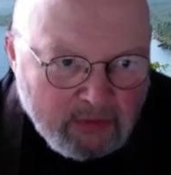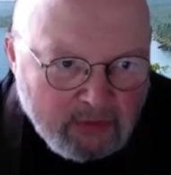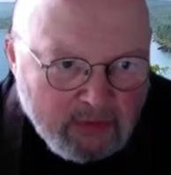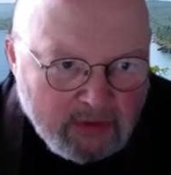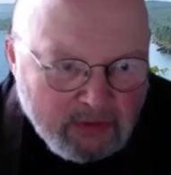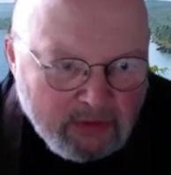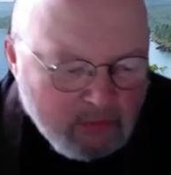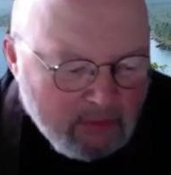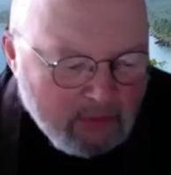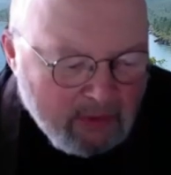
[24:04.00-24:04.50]

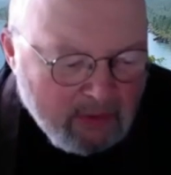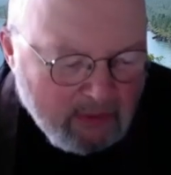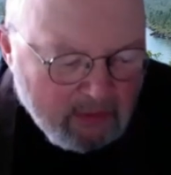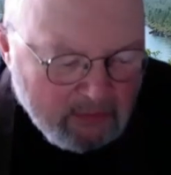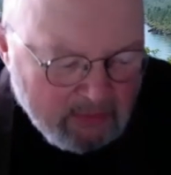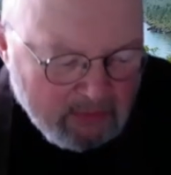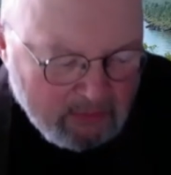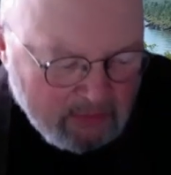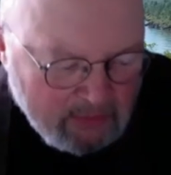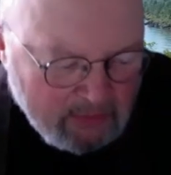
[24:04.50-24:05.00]
That's why I
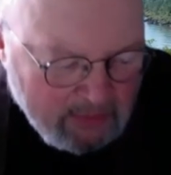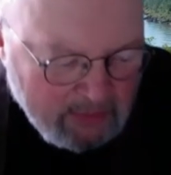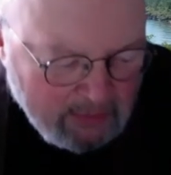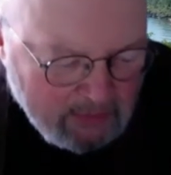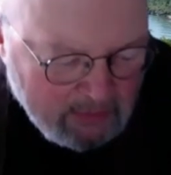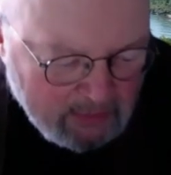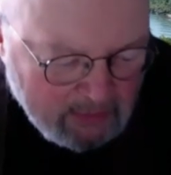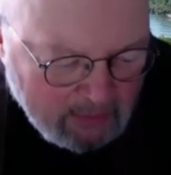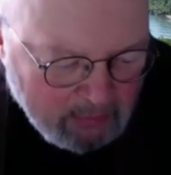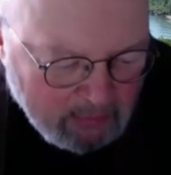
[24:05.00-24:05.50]
also
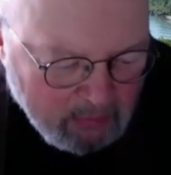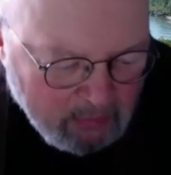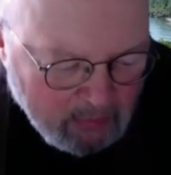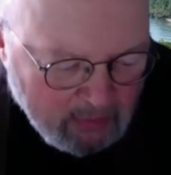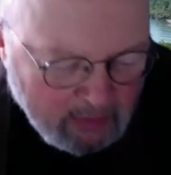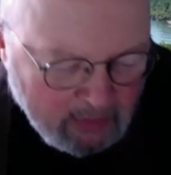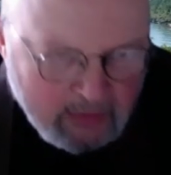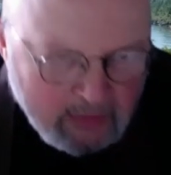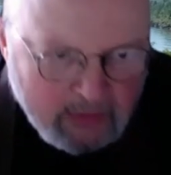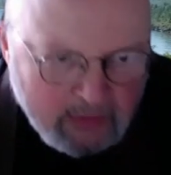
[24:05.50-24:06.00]
point
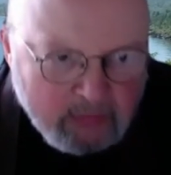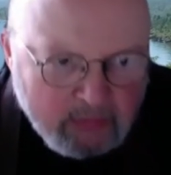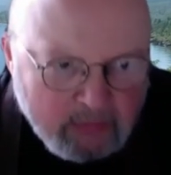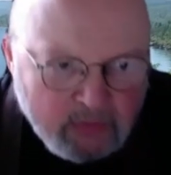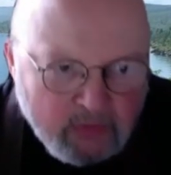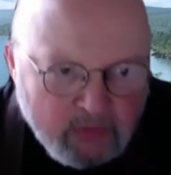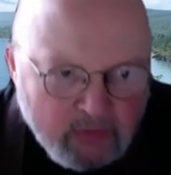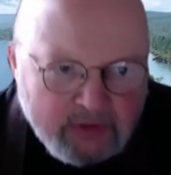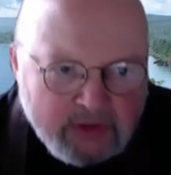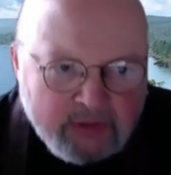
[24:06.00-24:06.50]
out that
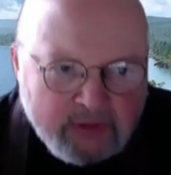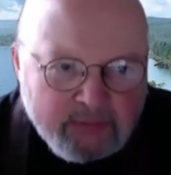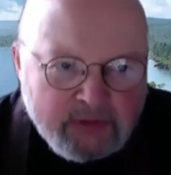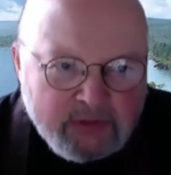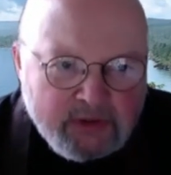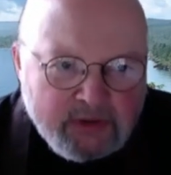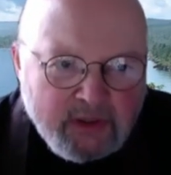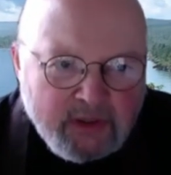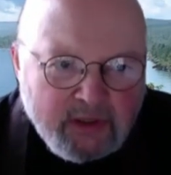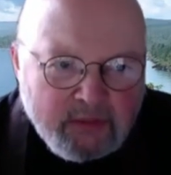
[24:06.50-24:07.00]
Buddhism
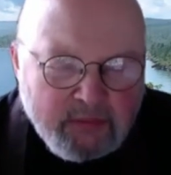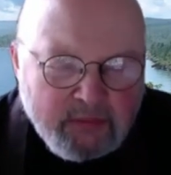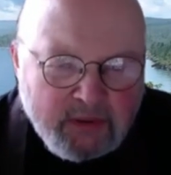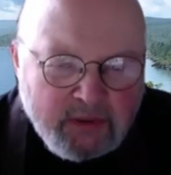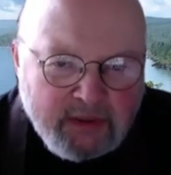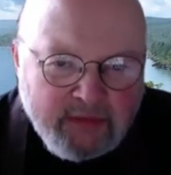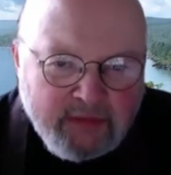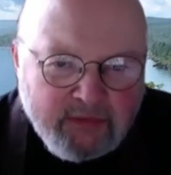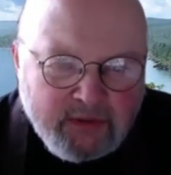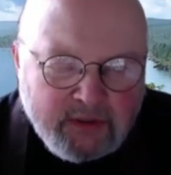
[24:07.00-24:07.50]
is not a
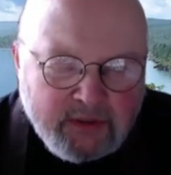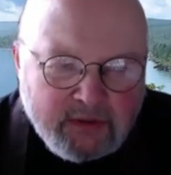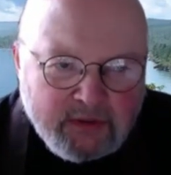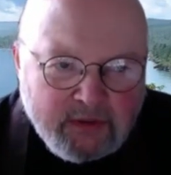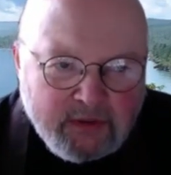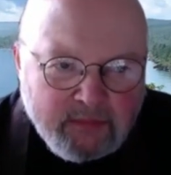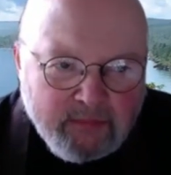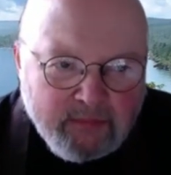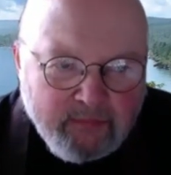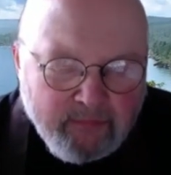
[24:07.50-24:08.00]
belief system.